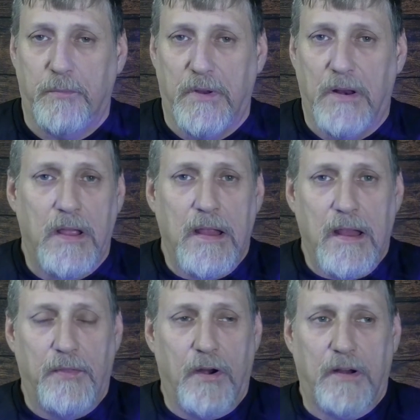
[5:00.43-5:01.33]
and
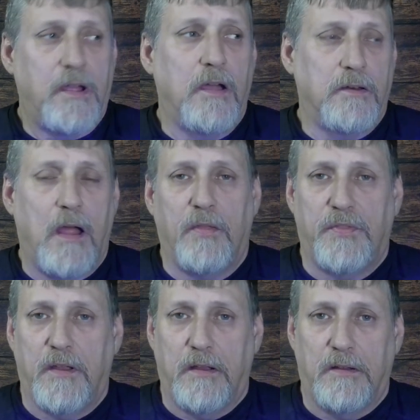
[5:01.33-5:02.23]
they're cutting
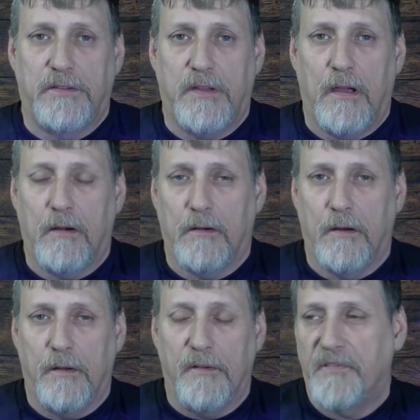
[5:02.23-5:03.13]
out things that are
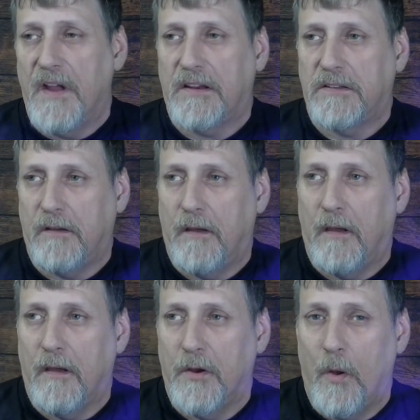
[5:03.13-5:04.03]
going to affect
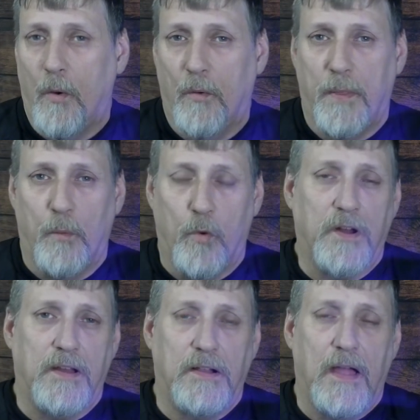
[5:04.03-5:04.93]
you know, the
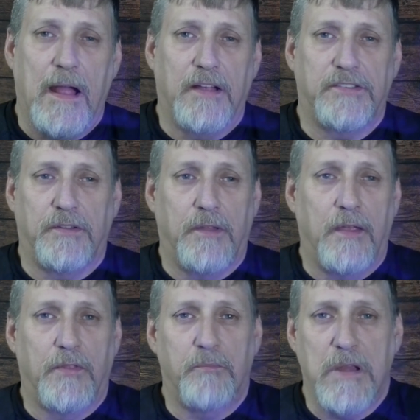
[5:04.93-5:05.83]
working class
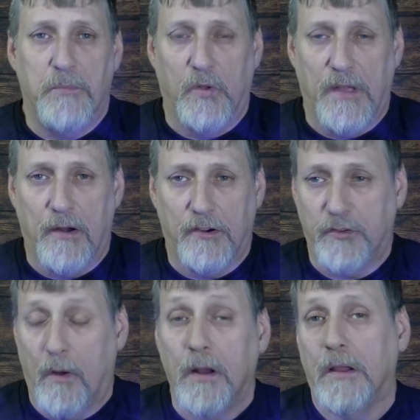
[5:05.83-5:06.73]
and the people that are
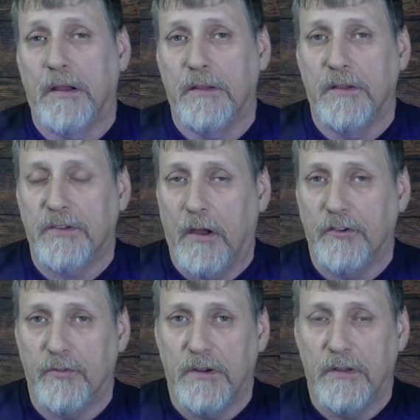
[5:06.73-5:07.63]
struggling in this
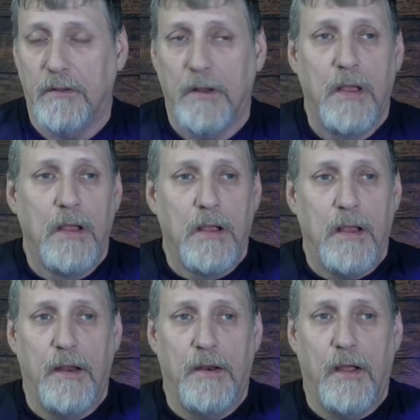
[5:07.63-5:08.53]
country, and
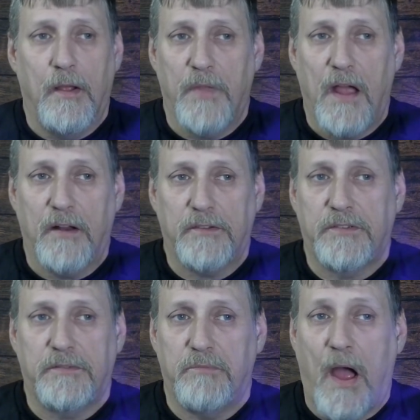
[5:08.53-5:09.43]

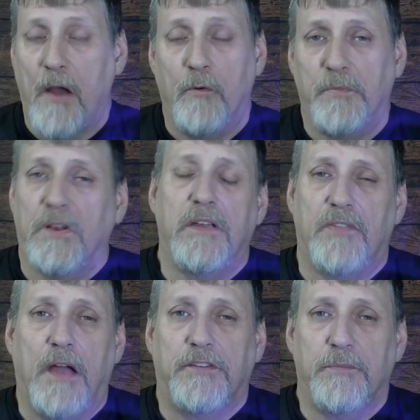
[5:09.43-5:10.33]
that's, I don't believe
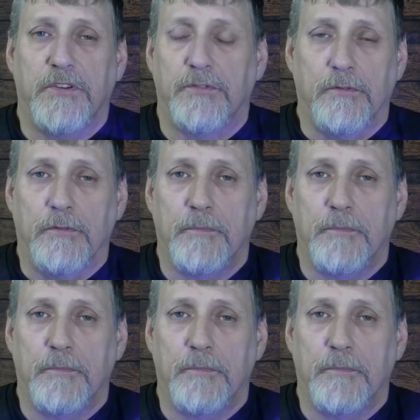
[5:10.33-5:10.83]
that to be true.